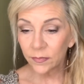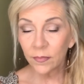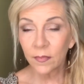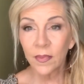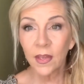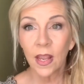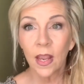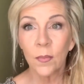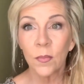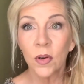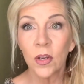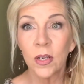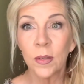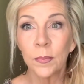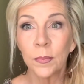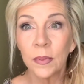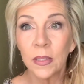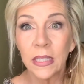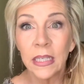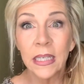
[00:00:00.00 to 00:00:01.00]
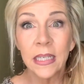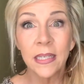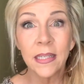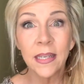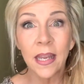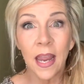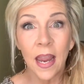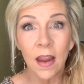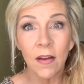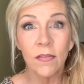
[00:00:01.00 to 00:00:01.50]
And we're going to blend
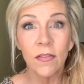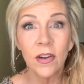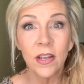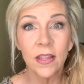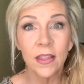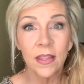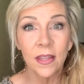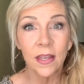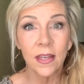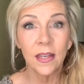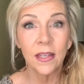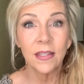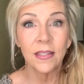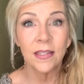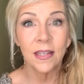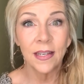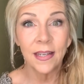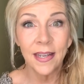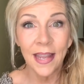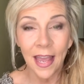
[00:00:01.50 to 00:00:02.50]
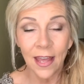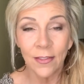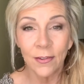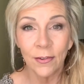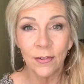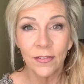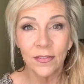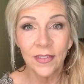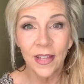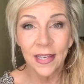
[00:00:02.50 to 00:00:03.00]
everything together.
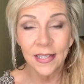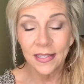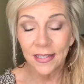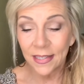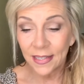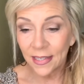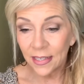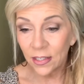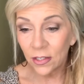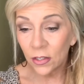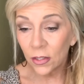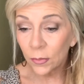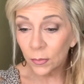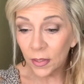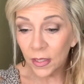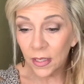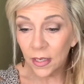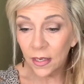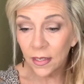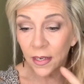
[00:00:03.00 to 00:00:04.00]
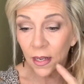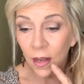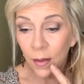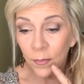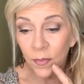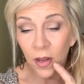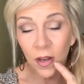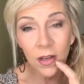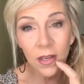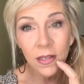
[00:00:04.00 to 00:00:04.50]
That's the key. You're going to blend it. Now I'm
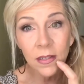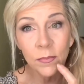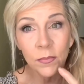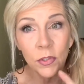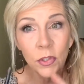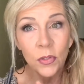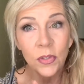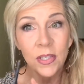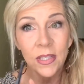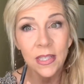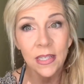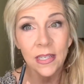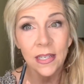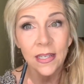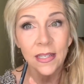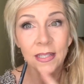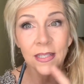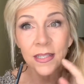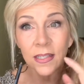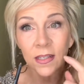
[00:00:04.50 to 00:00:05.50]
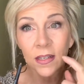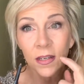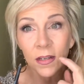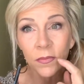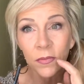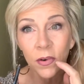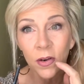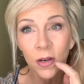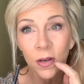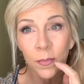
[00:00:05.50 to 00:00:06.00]
not going to use this to
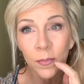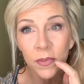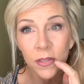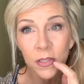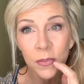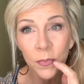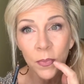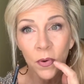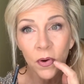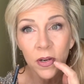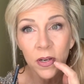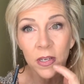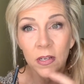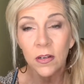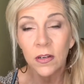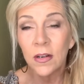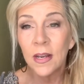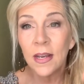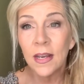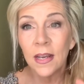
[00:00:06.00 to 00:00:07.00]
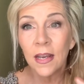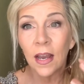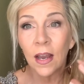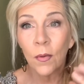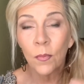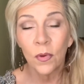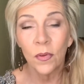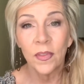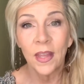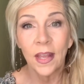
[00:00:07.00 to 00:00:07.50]
cover up this part here. I
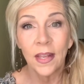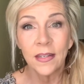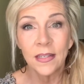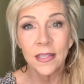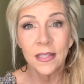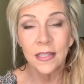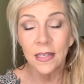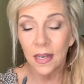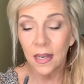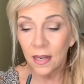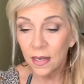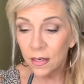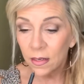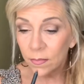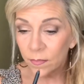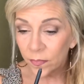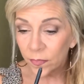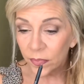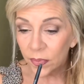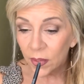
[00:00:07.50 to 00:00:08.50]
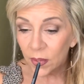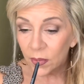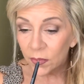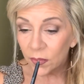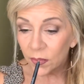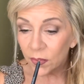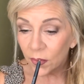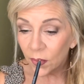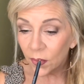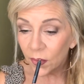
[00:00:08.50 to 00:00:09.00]
want that to stay the
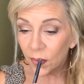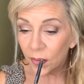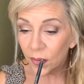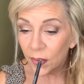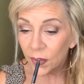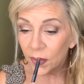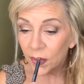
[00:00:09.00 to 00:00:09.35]
dark.